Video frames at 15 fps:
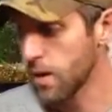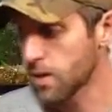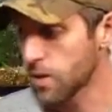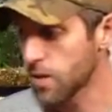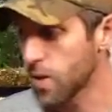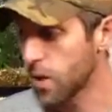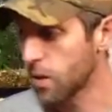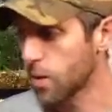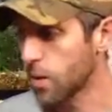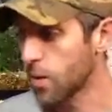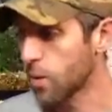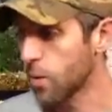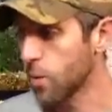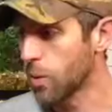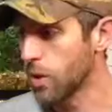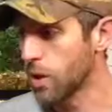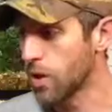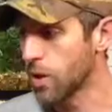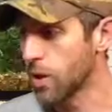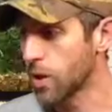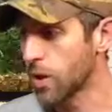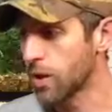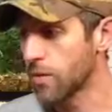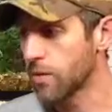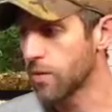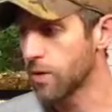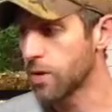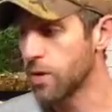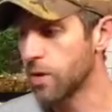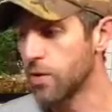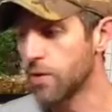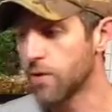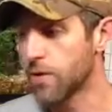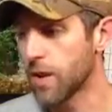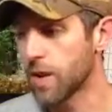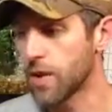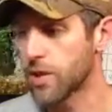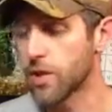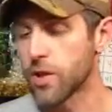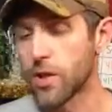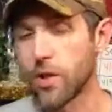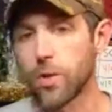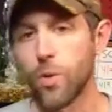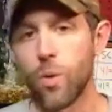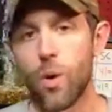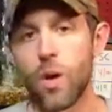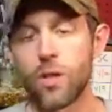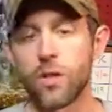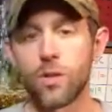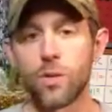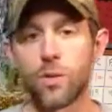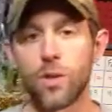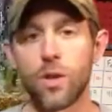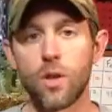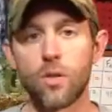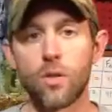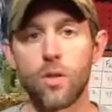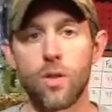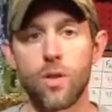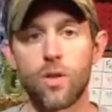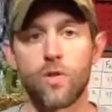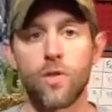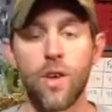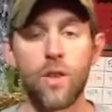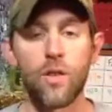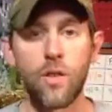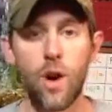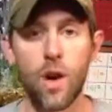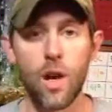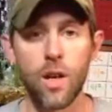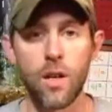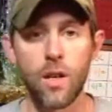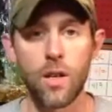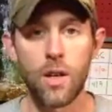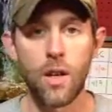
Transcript: So, when you're looking for new fish, you want to look for fin rot.